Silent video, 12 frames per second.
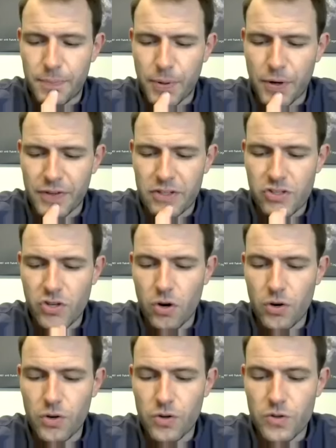perfect.
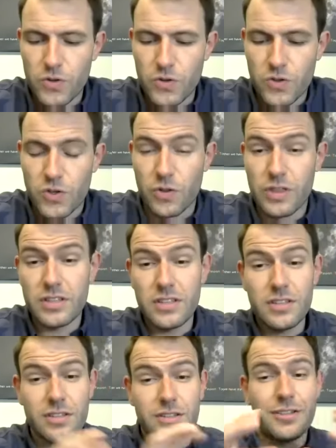So this
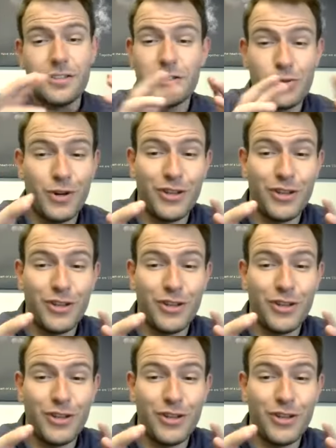is